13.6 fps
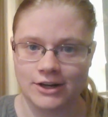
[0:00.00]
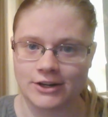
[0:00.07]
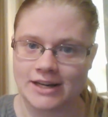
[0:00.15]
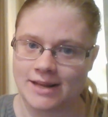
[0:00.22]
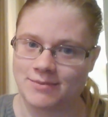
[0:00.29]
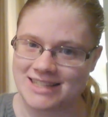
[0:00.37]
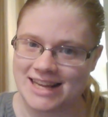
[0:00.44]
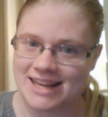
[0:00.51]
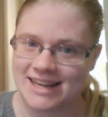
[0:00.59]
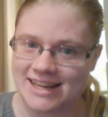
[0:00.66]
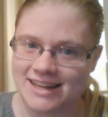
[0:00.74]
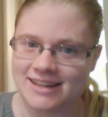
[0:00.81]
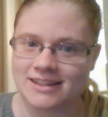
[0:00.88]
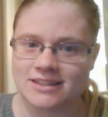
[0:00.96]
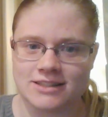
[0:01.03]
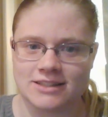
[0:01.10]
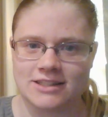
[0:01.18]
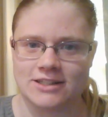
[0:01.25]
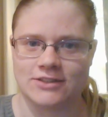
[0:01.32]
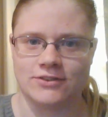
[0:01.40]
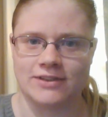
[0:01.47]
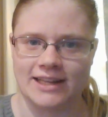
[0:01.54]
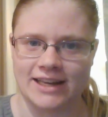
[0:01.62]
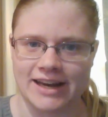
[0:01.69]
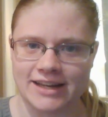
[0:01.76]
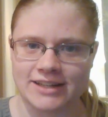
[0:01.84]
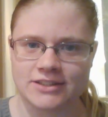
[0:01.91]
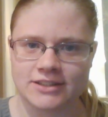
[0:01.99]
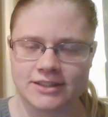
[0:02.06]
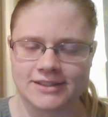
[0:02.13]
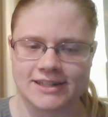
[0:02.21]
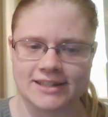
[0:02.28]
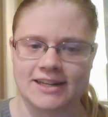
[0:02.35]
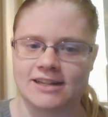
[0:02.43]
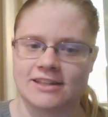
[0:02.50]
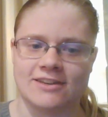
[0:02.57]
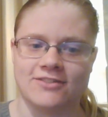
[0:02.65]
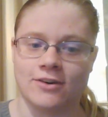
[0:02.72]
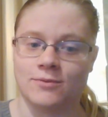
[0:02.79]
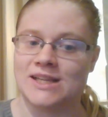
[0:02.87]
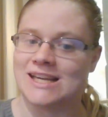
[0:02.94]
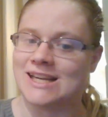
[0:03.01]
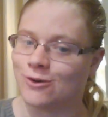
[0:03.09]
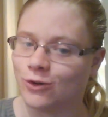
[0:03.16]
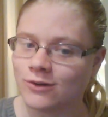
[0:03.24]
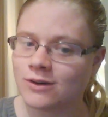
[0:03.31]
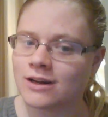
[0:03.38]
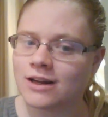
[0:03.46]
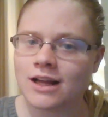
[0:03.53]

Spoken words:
Her name is Aileen and she's really nice. She's actually from Lyon.